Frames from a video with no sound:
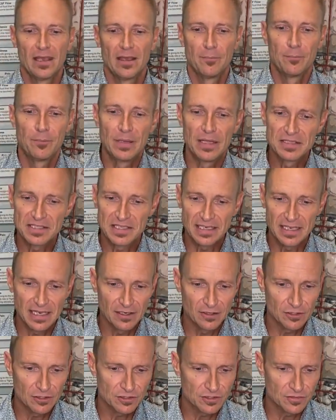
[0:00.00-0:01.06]
Pins and
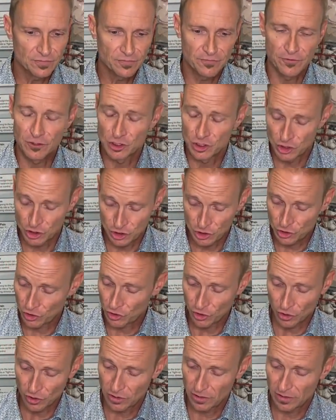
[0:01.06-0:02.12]
needles for
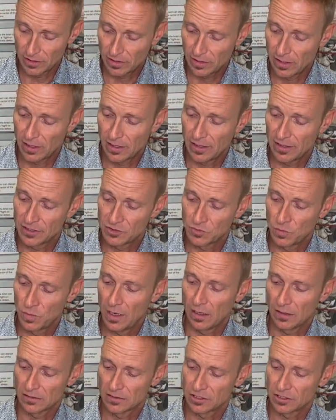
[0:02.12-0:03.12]
sure as well.